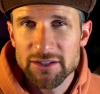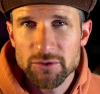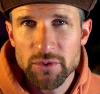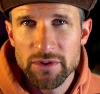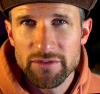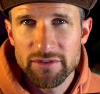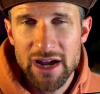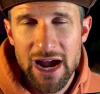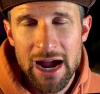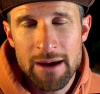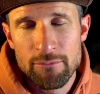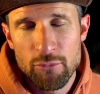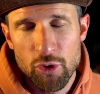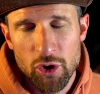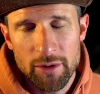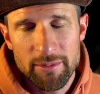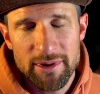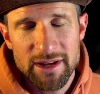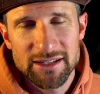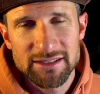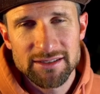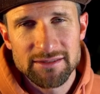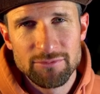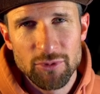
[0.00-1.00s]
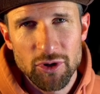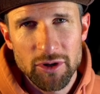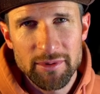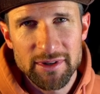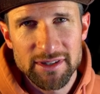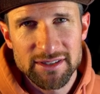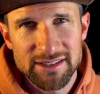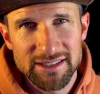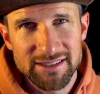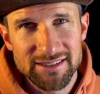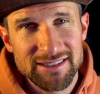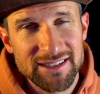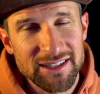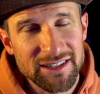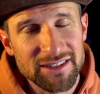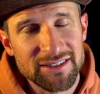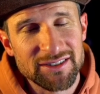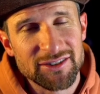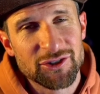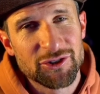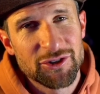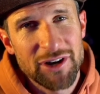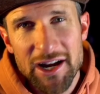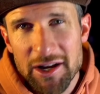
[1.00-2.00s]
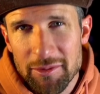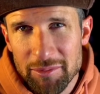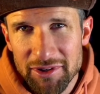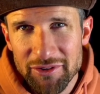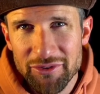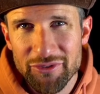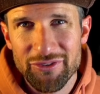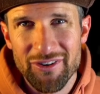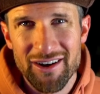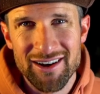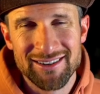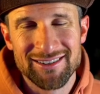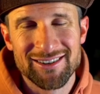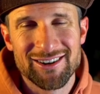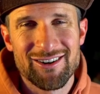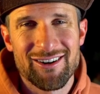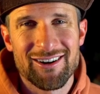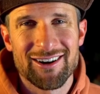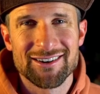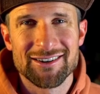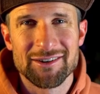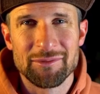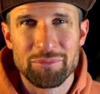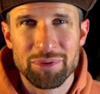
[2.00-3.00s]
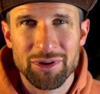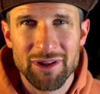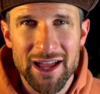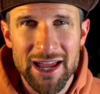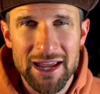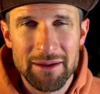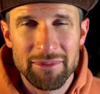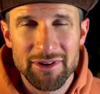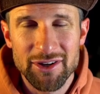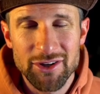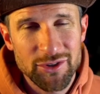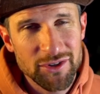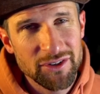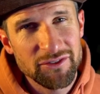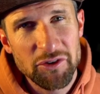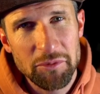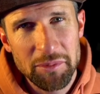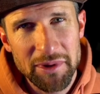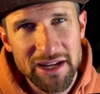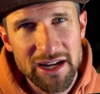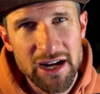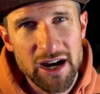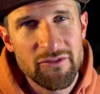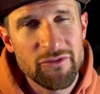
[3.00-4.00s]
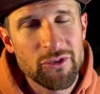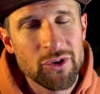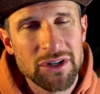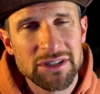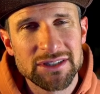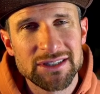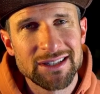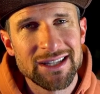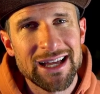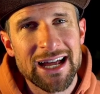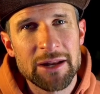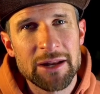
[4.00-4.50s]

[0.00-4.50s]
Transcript: we've got Morbius. Morbius is an incredibly fun card to play, but you do have to be careful because a lot